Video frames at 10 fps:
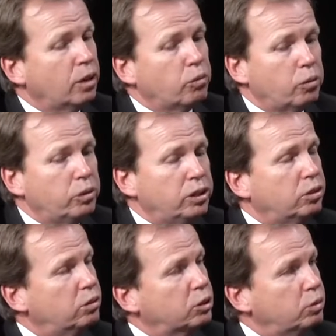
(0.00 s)
then what we
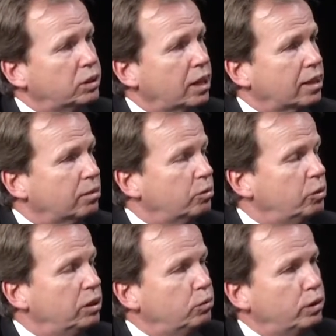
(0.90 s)
do is we take them.
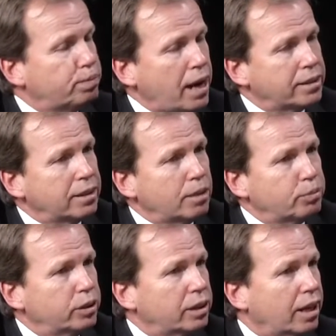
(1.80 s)
We partnered up
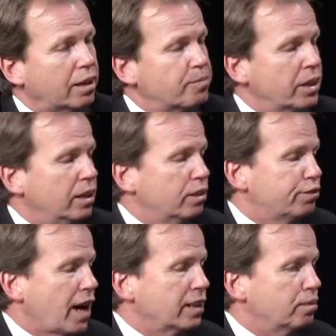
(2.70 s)
with
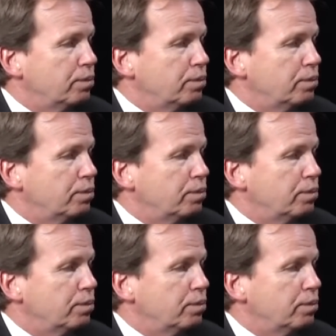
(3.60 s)
Father